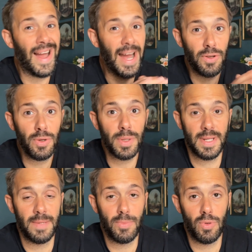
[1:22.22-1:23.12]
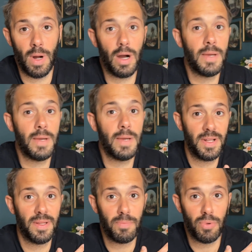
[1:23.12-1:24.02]
And understandable. I'm
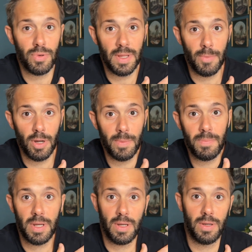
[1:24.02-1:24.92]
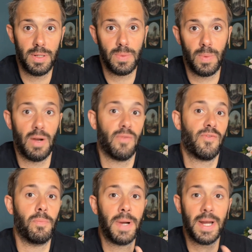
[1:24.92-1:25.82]
feeling the brunt at the moment because we have
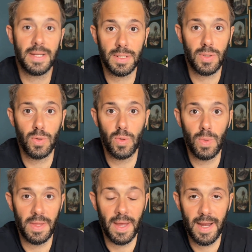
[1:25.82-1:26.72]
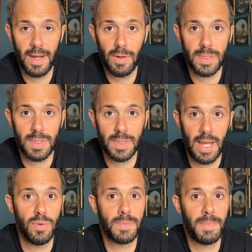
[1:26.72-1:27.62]
gone back to school in the house.
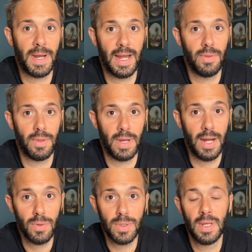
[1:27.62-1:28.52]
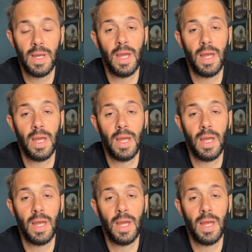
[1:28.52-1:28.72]
Everyone's back out of the house.